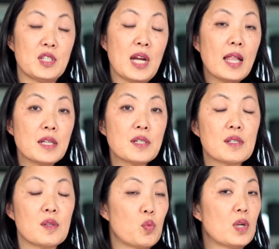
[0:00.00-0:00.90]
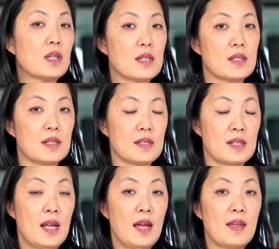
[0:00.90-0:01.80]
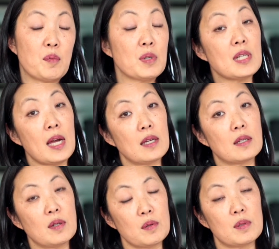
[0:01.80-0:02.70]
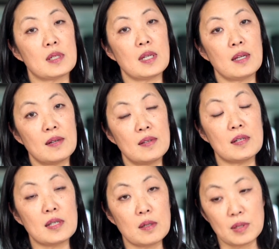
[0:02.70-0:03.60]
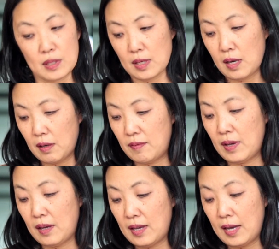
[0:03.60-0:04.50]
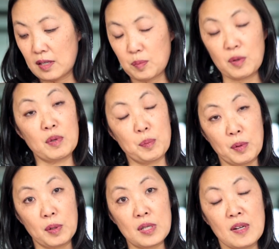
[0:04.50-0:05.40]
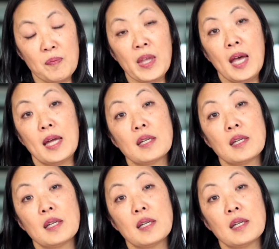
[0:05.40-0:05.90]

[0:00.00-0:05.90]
challenges and the weaknesses that were diagnosed in the series of expert reports.